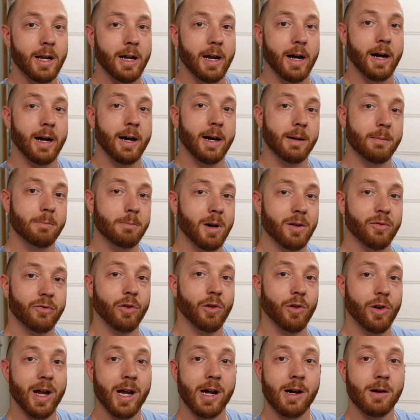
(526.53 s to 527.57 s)
But
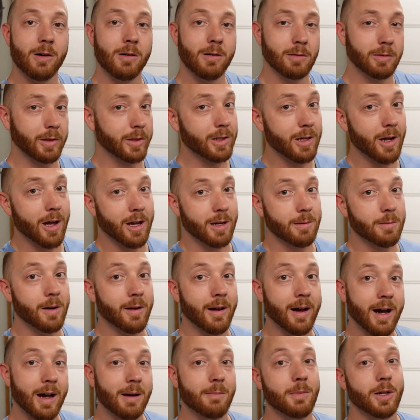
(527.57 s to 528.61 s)
for now, let's talk
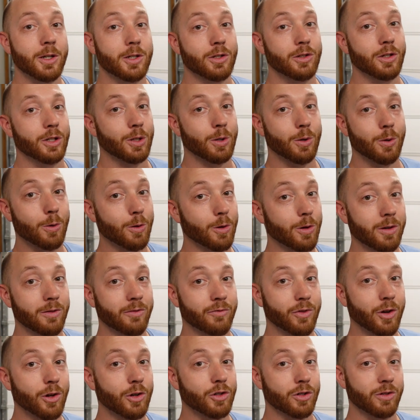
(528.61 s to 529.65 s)
about how much this whole
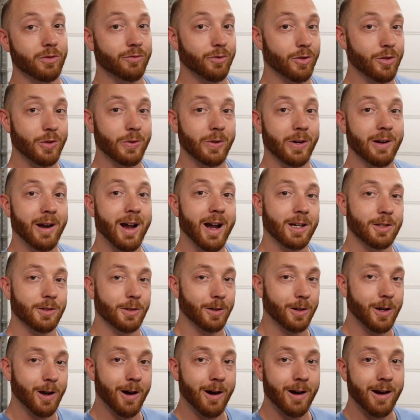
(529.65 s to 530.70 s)
conversion for the rear
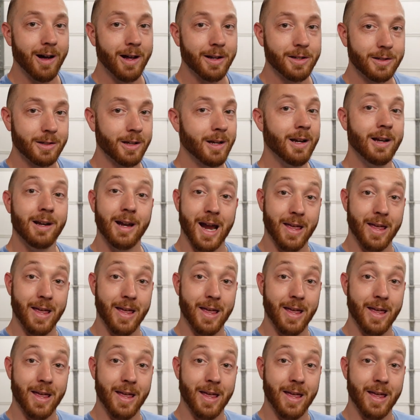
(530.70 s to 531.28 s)
axle cost,